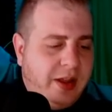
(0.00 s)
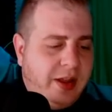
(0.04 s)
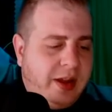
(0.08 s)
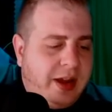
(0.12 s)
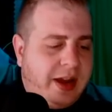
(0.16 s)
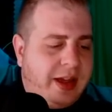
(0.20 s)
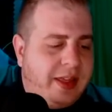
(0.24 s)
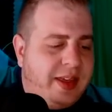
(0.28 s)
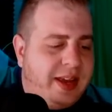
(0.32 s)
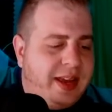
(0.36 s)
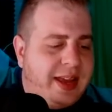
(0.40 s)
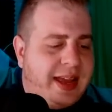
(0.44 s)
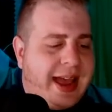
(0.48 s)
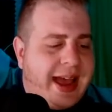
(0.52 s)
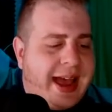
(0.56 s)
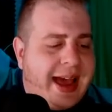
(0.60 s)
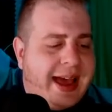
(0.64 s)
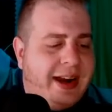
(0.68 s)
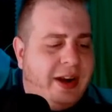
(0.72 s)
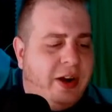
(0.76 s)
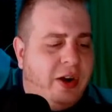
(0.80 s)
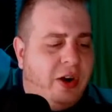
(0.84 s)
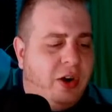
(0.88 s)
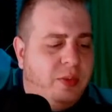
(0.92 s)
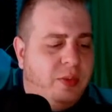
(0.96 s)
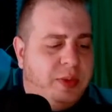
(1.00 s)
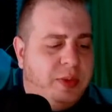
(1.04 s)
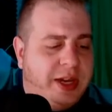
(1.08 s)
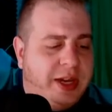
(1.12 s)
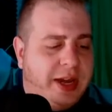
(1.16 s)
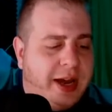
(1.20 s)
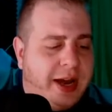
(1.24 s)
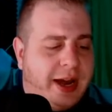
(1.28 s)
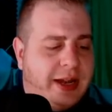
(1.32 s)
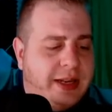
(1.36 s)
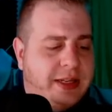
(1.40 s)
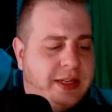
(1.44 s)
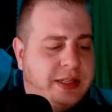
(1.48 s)
I think at home, you
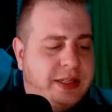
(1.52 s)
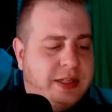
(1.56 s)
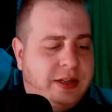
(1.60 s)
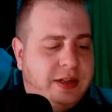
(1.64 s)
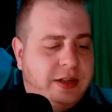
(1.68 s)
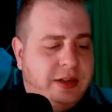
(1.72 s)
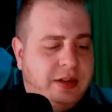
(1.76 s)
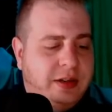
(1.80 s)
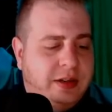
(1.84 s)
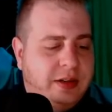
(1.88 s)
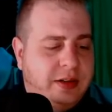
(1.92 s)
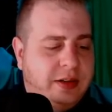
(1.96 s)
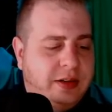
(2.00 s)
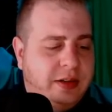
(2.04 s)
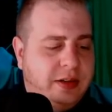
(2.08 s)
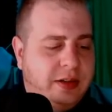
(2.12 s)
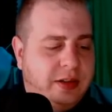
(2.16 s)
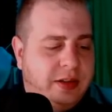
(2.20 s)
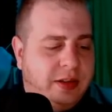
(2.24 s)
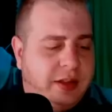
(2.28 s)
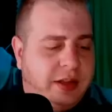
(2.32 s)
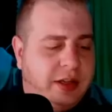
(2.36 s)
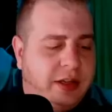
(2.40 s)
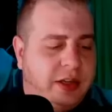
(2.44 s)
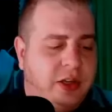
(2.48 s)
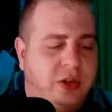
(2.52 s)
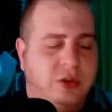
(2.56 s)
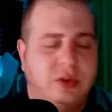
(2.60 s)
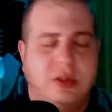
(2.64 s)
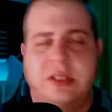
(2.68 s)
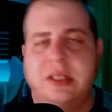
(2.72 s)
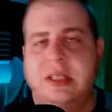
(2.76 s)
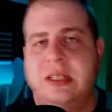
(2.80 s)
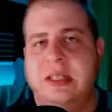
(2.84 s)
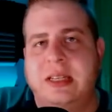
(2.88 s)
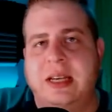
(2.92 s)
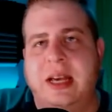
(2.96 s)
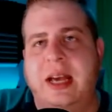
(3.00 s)
guys, the
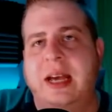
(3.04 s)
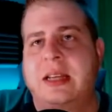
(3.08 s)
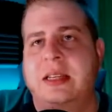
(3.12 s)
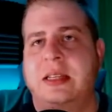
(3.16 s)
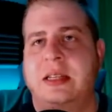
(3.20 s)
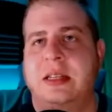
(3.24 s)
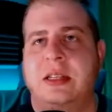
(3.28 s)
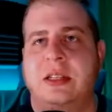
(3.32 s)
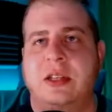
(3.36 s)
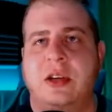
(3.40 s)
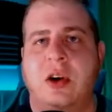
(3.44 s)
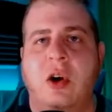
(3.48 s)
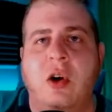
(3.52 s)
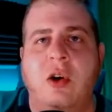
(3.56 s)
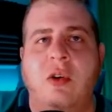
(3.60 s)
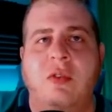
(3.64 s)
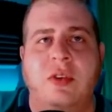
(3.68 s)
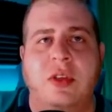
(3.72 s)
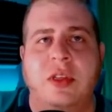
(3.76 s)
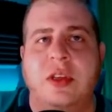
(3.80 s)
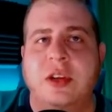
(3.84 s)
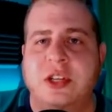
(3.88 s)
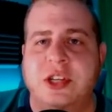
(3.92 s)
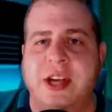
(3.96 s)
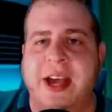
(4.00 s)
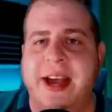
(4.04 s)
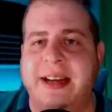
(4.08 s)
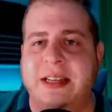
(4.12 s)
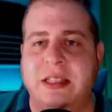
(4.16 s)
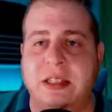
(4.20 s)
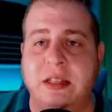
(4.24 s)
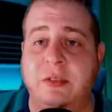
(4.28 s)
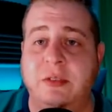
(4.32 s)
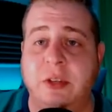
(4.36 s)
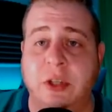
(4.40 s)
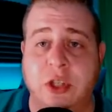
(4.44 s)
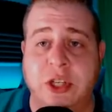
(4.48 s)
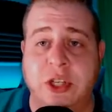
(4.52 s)
Houston Texans over the
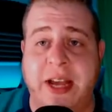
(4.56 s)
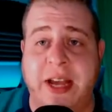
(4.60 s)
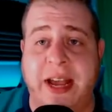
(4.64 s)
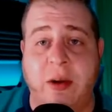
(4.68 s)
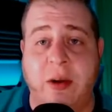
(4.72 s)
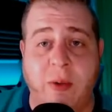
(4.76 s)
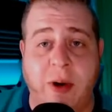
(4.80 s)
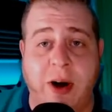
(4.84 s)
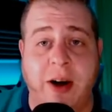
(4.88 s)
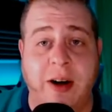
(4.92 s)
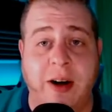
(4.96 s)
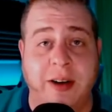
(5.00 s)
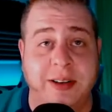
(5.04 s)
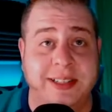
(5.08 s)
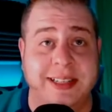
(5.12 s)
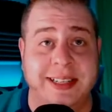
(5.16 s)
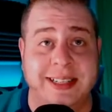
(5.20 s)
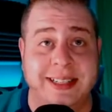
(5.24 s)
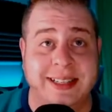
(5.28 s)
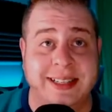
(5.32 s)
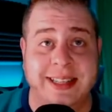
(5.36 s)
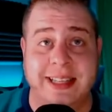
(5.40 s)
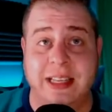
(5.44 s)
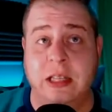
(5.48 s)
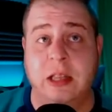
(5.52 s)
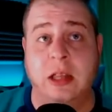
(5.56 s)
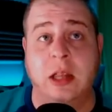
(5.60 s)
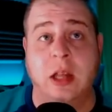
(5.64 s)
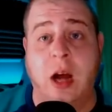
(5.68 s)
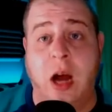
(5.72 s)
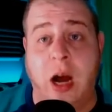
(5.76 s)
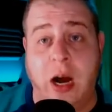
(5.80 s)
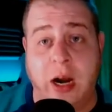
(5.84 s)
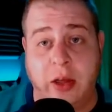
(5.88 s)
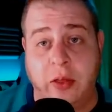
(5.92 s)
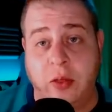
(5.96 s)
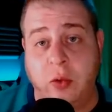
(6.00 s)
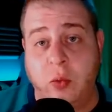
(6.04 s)
Jacksonville Jaguars is the
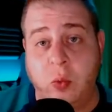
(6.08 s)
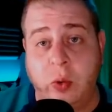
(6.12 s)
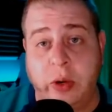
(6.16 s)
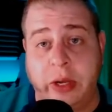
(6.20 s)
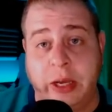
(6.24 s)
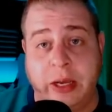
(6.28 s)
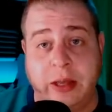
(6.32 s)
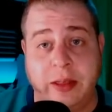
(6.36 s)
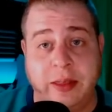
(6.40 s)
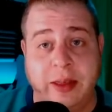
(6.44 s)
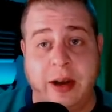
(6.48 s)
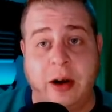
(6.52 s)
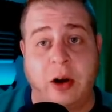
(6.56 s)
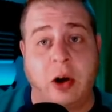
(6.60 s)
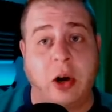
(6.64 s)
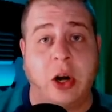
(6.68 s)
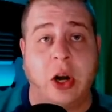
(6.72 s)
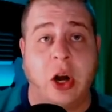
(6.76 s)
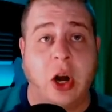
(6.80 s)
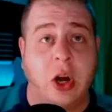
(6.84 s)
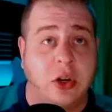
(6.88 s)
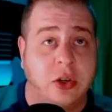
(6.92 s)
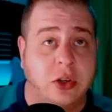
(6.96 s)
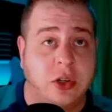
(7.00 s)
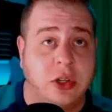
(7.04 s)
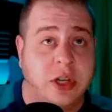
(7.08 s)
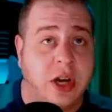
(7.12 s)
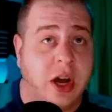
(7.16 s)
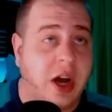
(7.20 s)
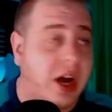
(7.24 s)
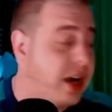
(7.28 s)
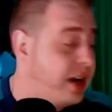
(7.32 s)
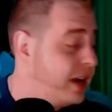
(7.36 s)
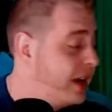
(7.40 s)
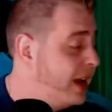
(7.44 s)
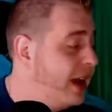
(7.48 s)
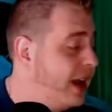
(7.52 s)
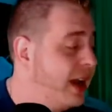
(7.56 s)
lock of the week. They are an
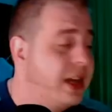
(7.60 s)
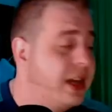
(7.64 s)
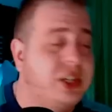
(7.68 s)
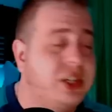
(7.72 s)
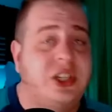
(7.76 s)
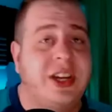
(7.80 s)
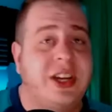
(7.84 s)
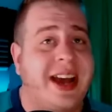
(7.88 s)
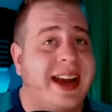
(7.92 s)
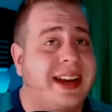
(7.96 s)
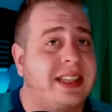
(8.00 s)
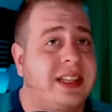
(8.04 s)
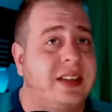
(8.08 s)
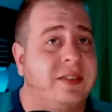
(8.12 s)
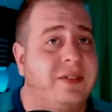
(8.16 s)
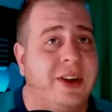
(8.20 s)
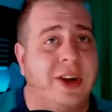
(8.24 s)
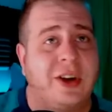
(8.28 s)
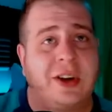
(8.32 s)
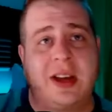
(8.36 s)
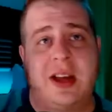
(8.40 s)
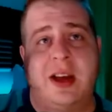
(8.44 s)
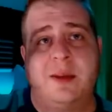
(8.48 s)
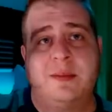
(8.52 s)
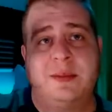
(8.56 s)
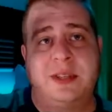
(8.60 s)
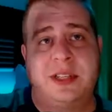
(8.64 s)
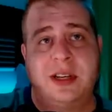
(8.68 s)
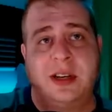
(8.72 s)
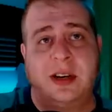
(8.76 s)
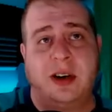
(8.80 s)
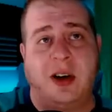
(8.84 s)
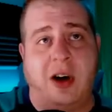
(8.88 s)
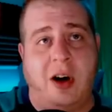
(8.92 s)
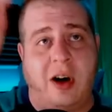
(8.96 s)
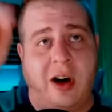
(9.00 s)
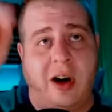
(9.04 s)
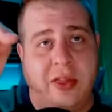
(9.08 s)
underdog. Jacksonville comes
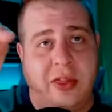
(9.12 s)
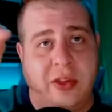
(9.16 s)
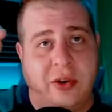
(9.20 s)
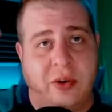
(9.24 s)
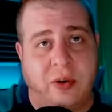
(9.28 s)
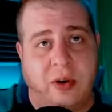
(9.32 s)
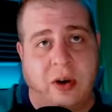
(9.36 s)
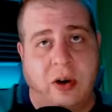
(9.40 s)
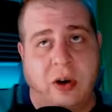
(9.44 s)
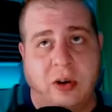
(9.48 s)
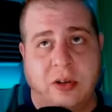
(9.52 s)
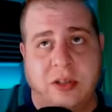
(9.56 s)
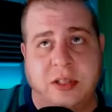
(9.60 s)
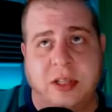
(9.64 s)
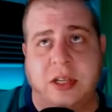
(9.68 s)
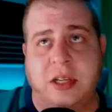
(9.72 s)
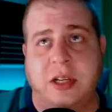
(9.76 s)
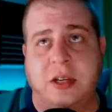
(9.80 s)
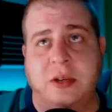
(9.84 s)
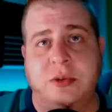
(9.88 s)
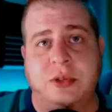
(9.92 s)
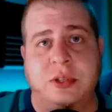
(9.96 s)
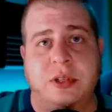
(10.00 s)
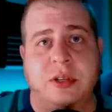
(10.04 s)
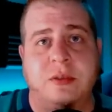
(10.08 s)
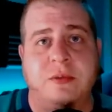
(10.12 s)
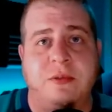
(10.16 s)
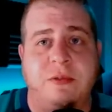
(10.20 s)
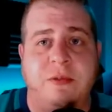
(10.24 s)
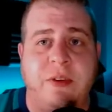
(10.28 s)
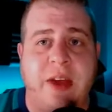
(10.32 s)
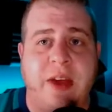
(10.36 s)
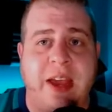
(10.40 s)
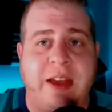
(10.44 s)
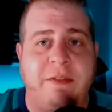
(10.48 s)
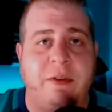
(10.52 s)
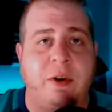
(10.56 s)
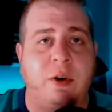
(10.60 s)
in on the road to Houston
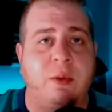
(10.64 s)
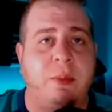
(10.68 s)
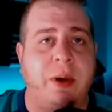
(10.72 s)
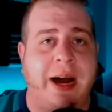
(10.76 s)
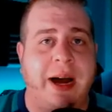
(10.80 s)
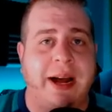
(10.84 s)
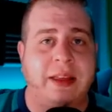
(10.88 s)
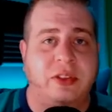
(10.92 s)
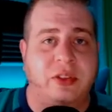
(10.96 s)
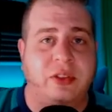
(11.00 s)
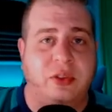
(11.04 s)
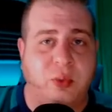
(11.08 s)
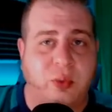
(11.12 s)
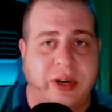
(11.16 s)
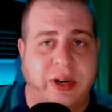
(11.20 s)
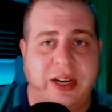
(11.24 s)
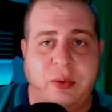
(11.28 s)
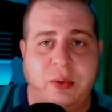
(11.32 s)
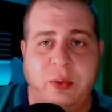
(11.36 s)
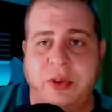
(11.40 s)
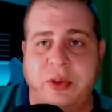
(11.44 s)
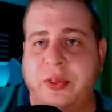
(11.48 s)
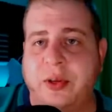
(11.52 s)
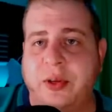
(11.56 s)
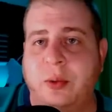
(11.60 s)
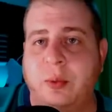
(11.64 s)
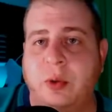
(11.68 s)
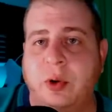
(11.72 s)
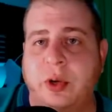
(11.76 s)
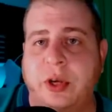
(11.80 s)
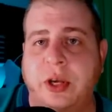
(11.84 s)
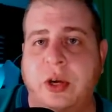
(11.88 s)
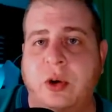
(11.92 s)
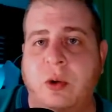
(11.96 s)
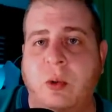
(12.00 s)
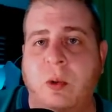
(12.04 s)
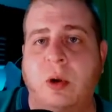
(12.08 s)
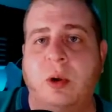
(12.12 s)
favored by 3 with their
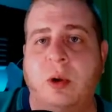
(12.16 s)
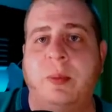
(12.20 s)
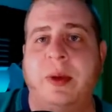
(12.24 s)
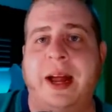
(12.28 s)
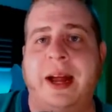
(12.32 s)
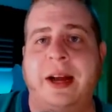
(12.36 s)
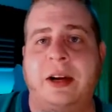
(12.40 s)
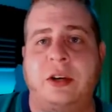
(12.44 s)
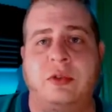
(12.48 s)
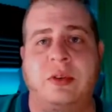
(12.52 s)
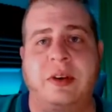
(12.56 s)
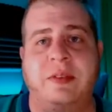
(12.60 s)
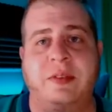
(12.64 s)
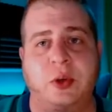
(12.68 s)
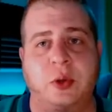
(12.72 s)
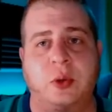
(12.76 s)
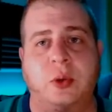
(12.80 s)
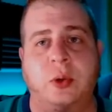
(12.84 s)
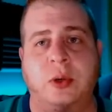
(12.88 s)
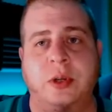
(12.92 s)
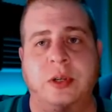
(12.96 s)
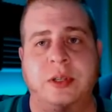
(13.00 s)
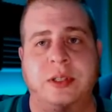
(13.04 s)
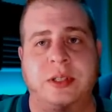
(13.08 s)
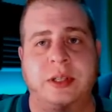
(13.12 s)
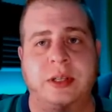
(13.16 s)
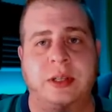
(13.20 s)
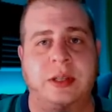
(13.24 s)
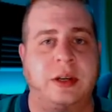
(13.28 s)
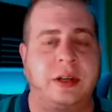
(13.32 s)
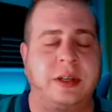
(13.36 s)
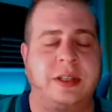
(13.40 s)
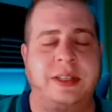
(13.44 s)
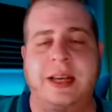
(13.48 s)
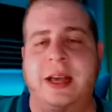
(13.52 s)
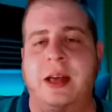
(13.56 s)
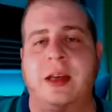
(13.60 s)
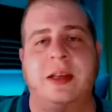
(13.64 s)
rookie quarterback, Trevor Lawrence, and their
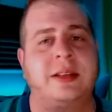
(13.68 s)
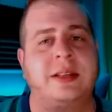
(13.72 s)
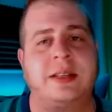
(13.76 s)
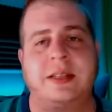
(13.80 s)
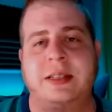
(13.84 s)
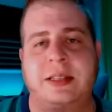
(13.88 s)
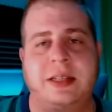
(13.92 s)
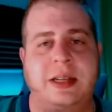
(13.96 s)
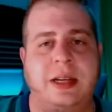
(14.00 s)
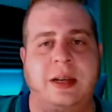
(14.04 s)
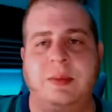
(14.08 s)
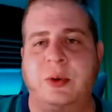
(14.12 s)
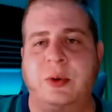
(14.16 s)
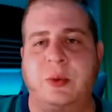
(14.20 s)
talented team